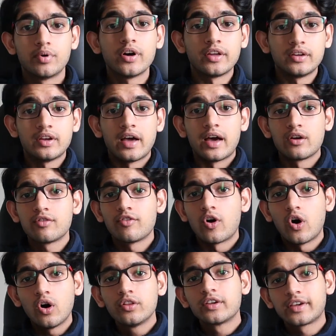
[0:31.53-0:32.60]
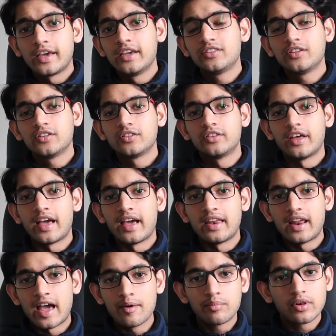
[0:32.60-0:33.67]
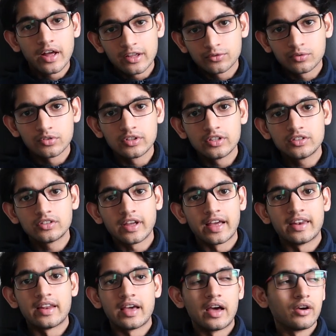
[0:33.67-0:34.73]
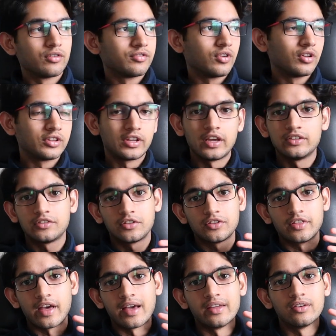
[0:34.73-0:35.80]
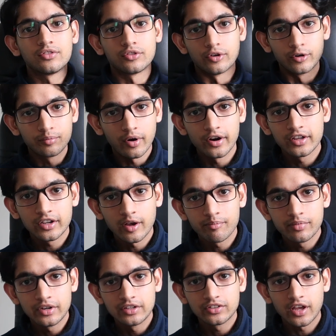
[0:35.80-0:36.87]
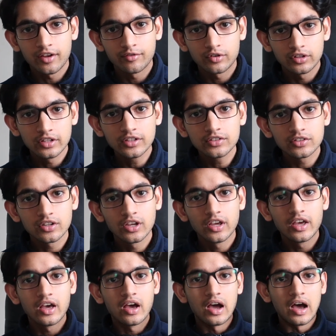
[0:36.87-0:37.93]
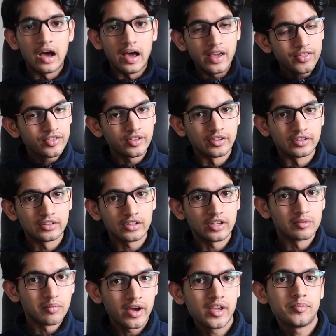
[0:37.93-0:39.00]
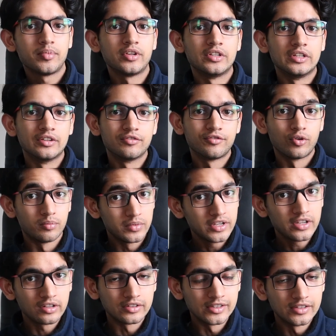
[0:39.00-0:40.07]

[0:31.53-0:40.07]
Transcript: But out of all the cases that Apple has released and out of all the cases that third-party companies have released, I think, in my opinion, for me at